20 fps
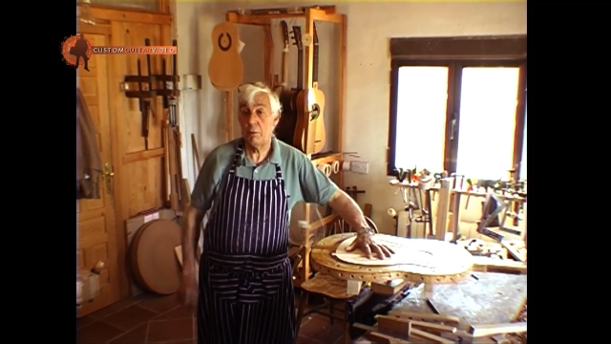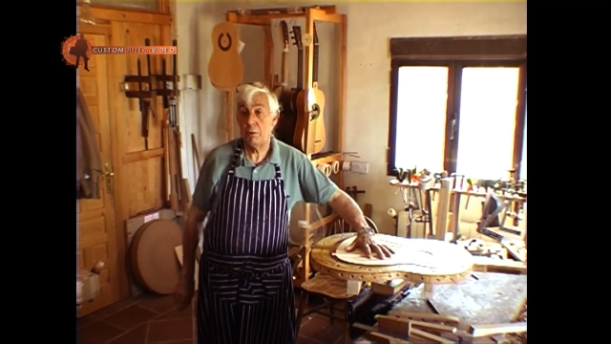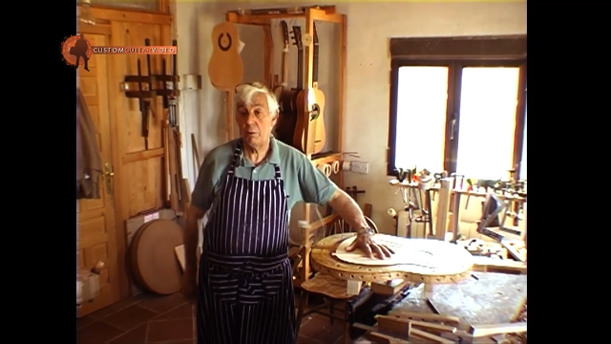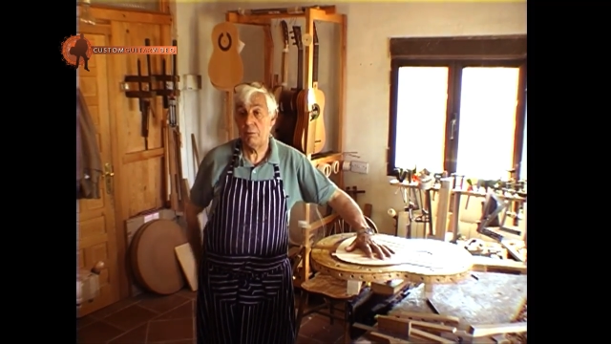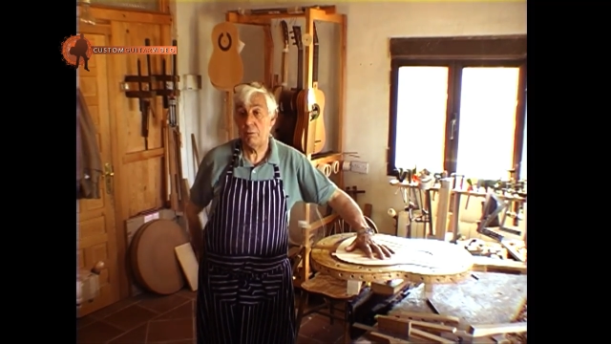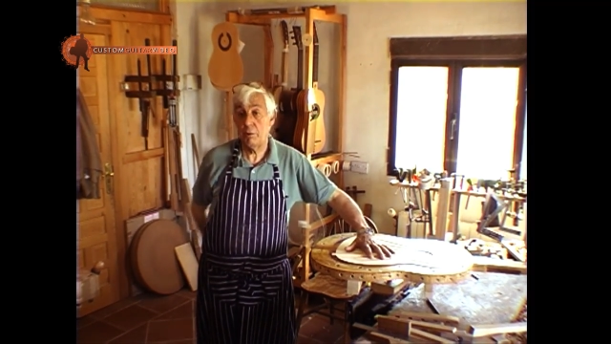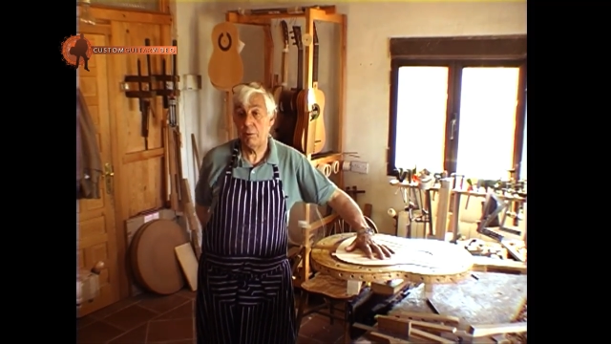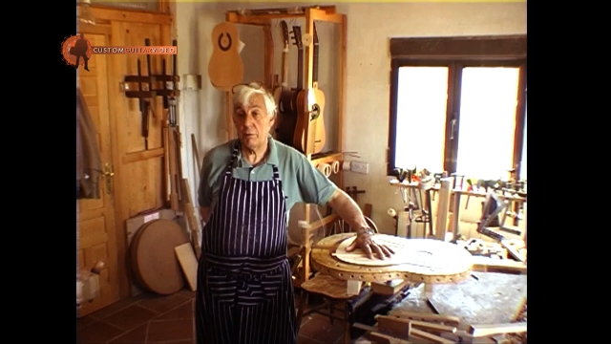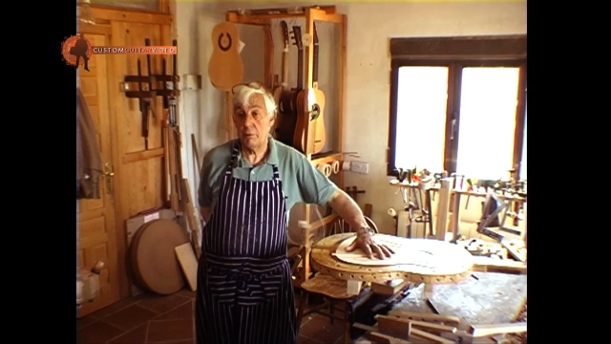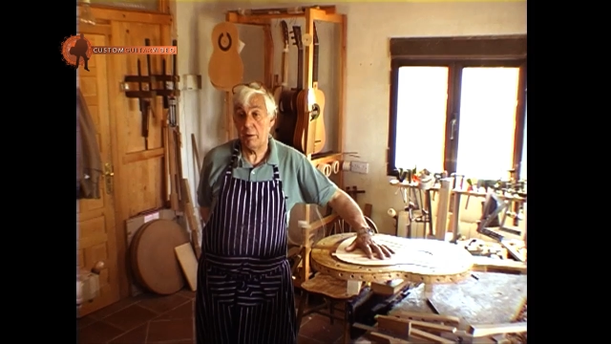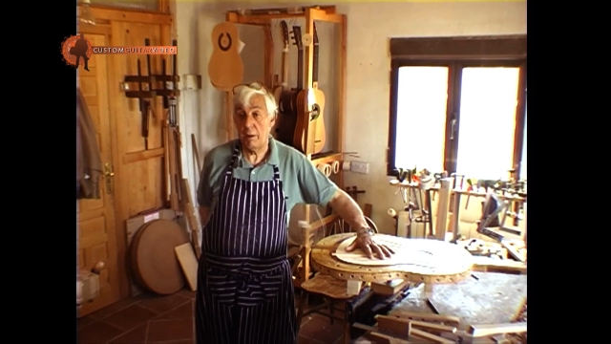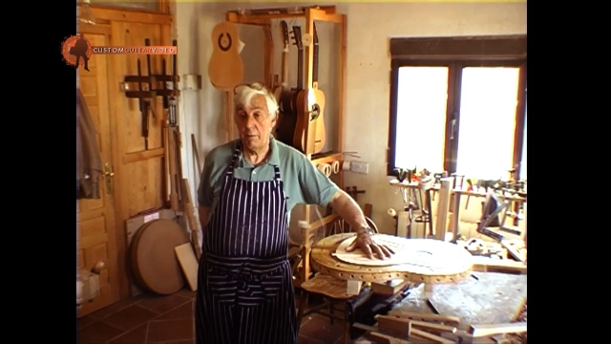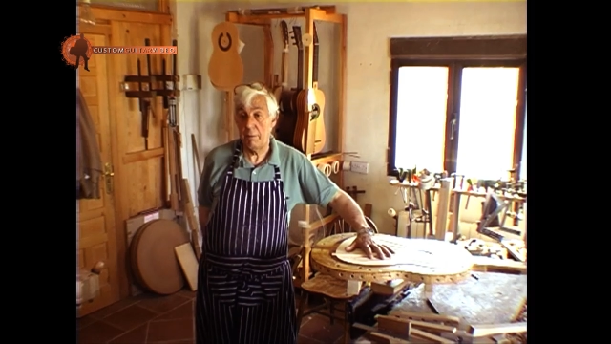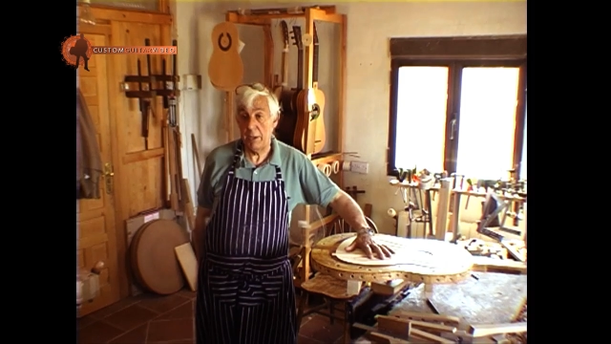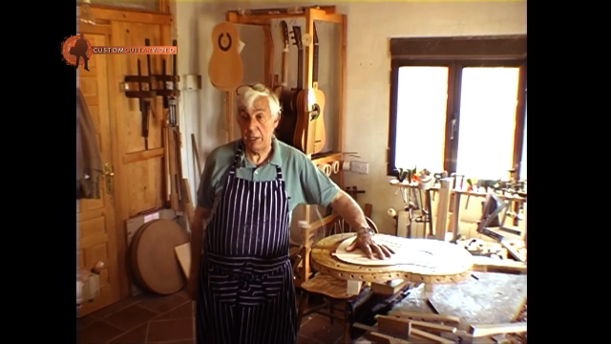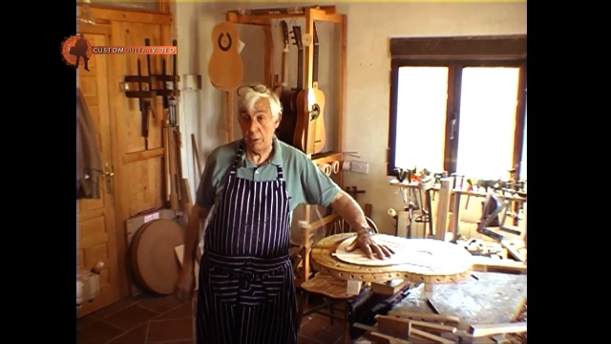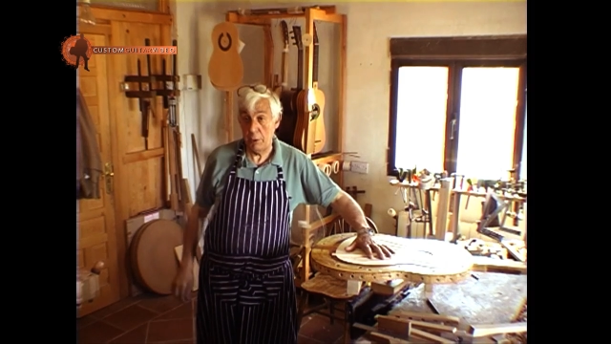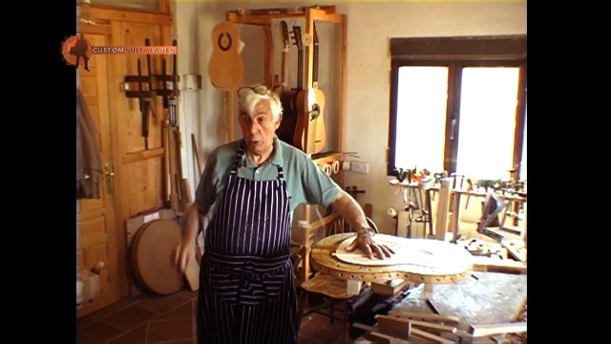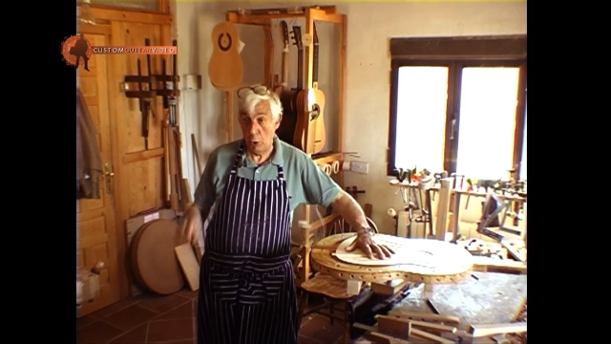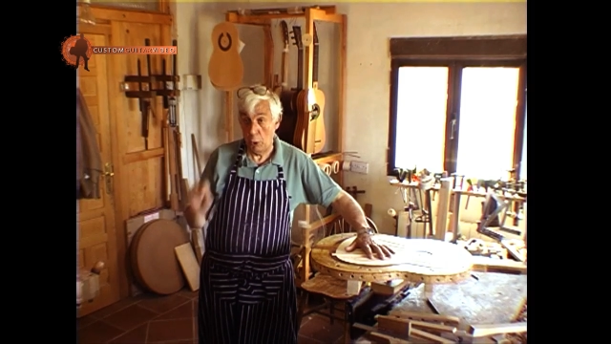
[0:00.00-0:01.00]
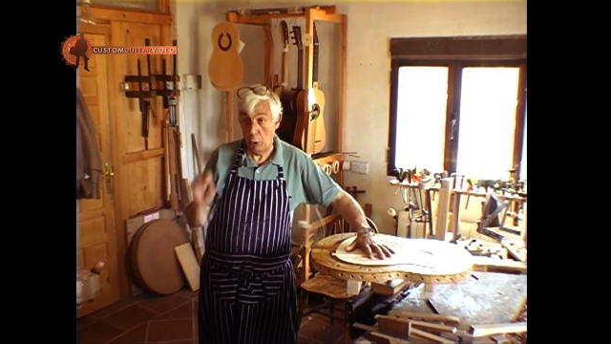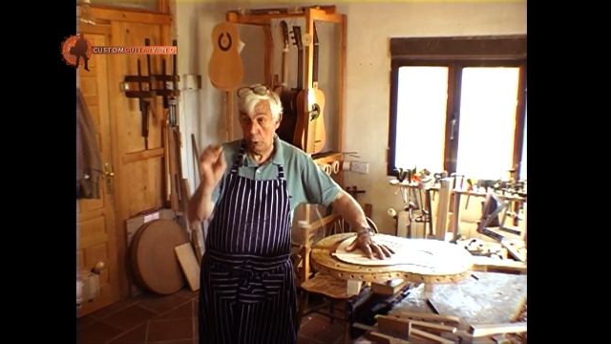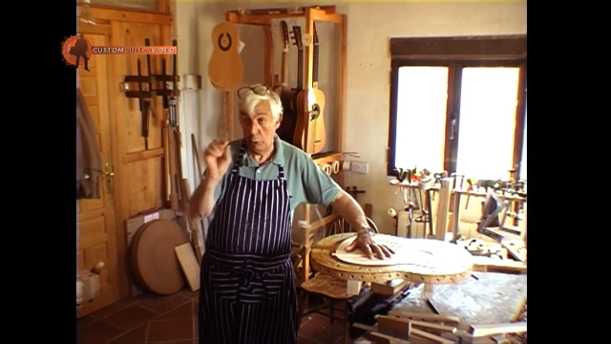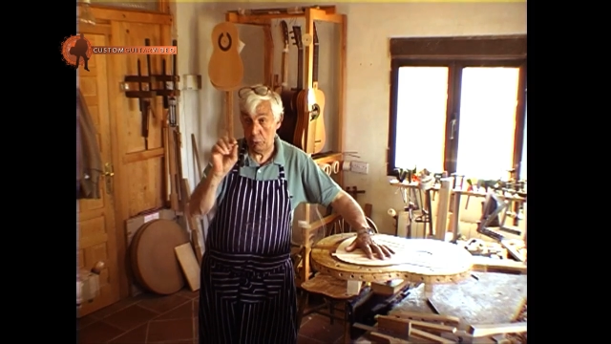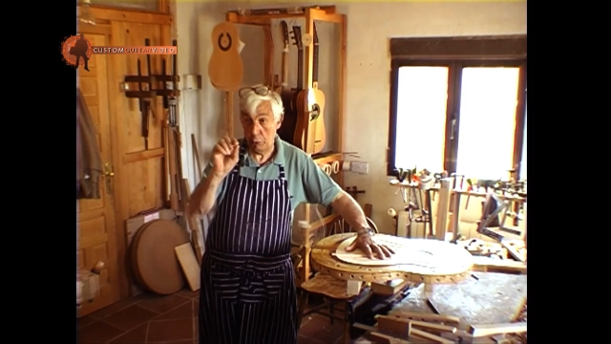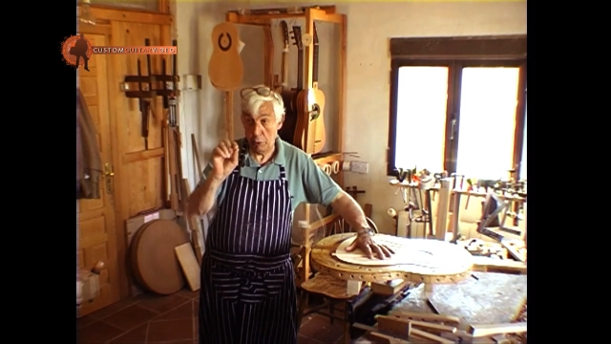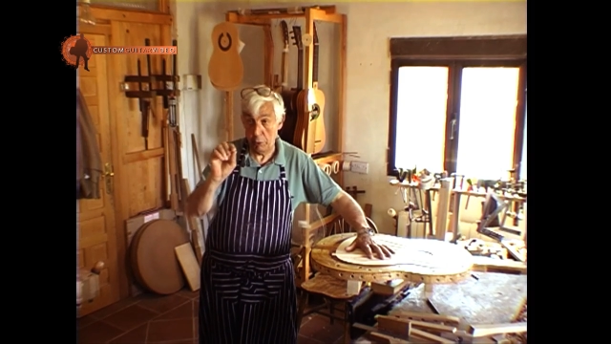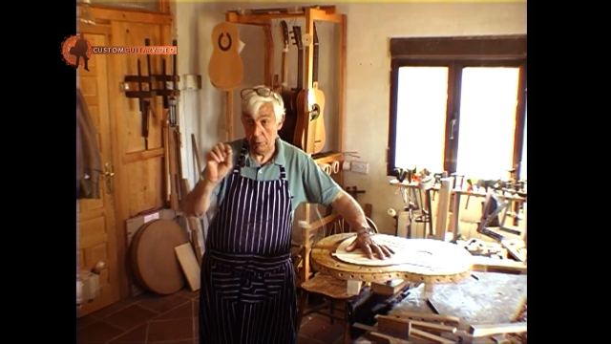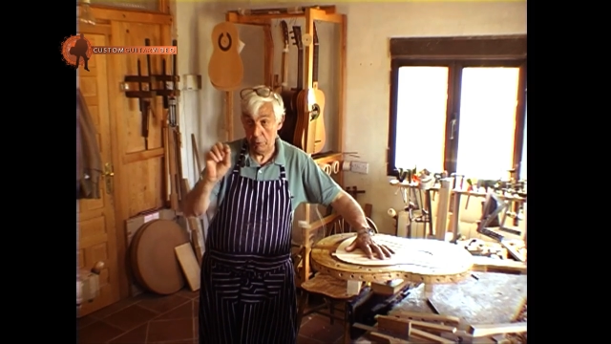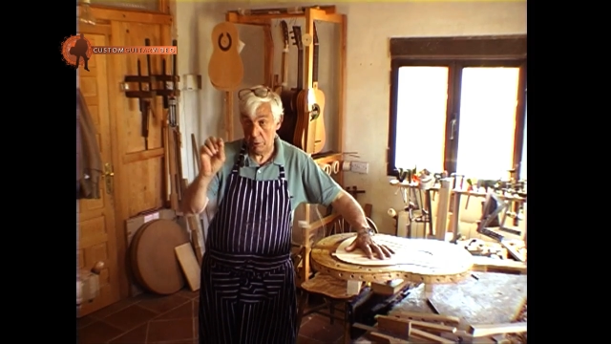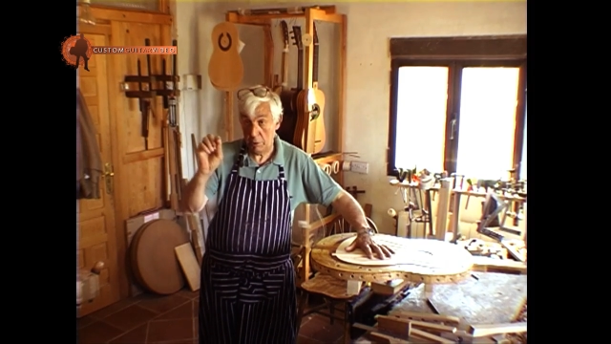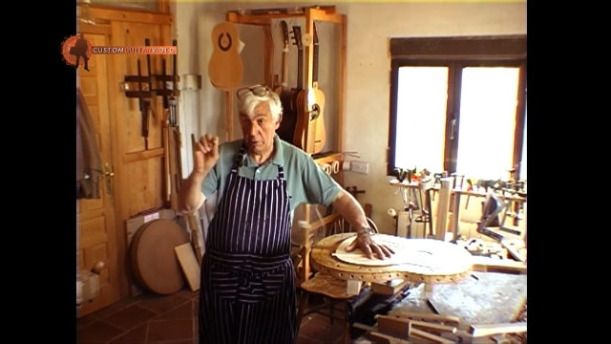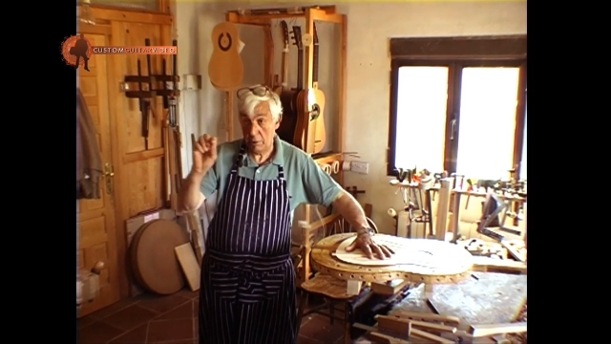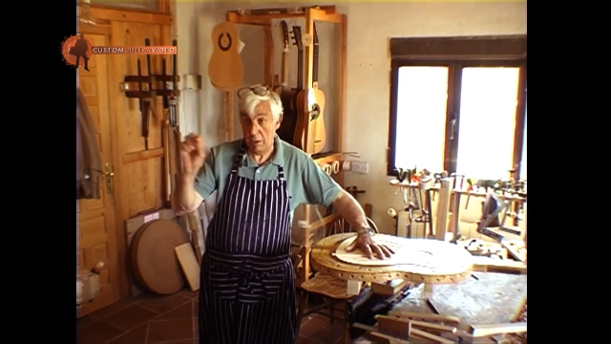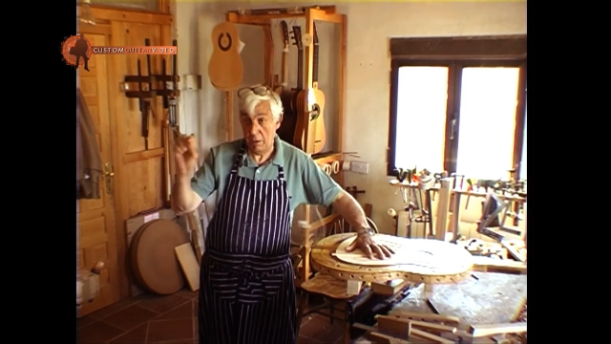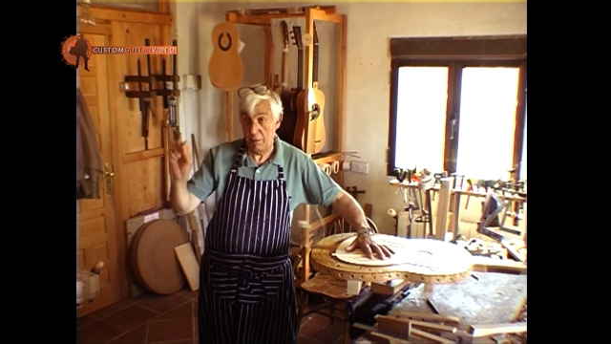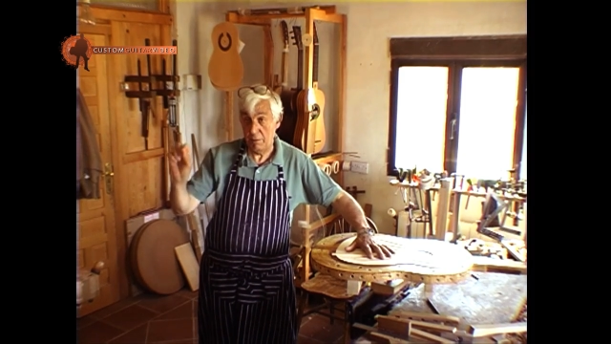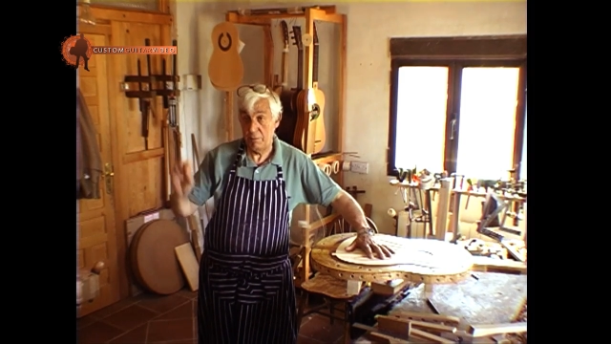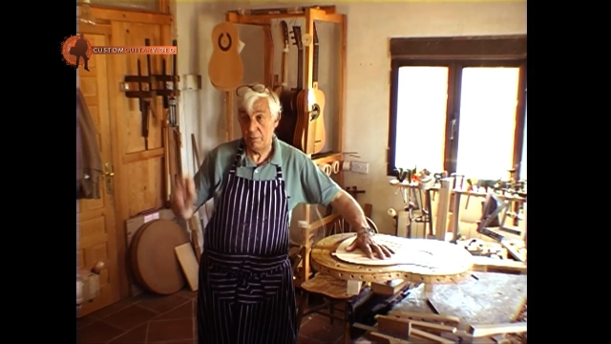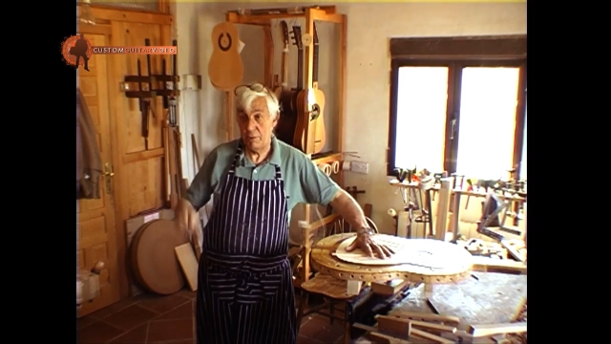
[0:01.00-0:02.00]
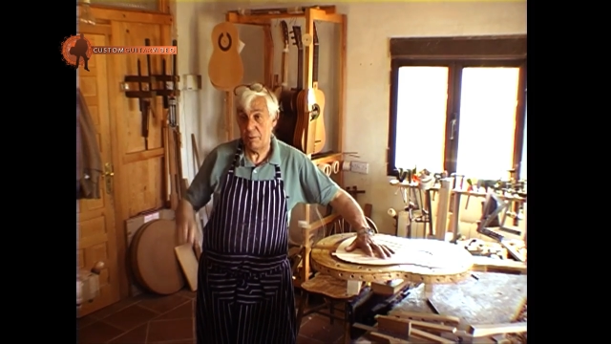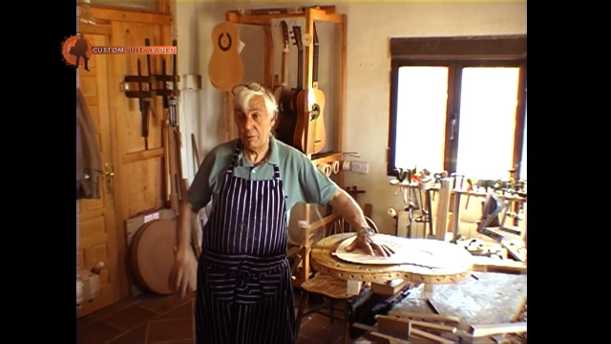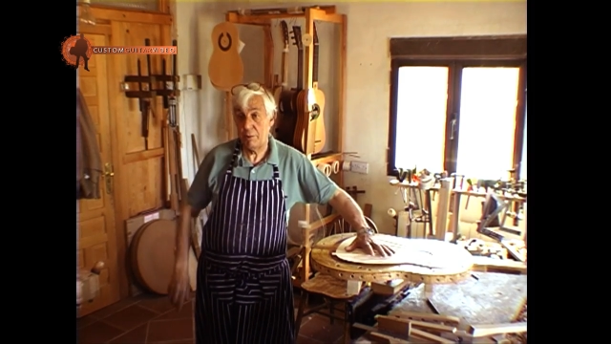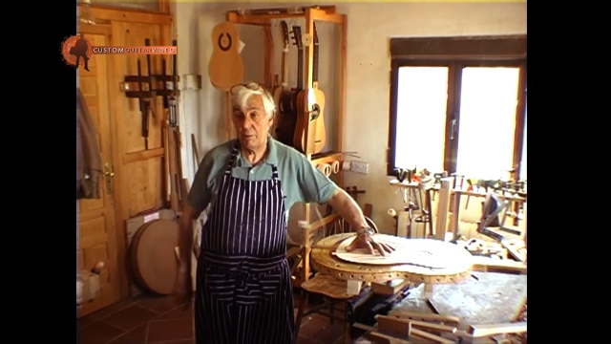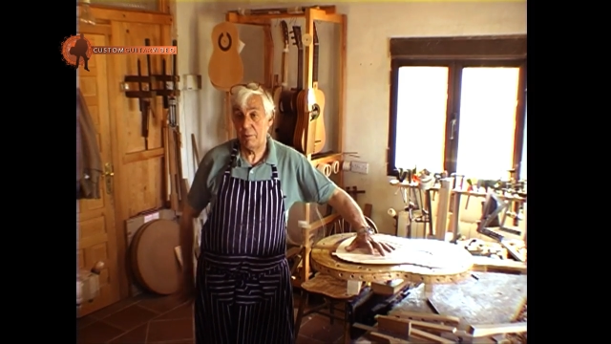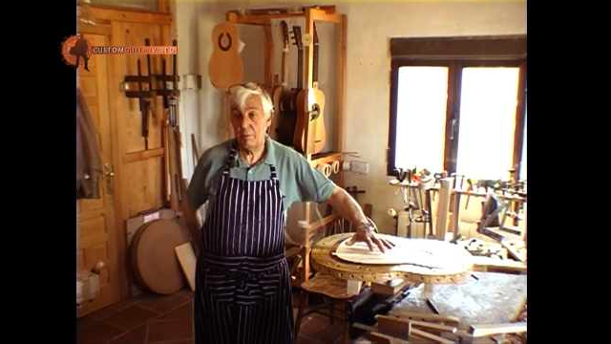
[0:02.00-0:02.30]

if you know what I mean, a note on the soundboard.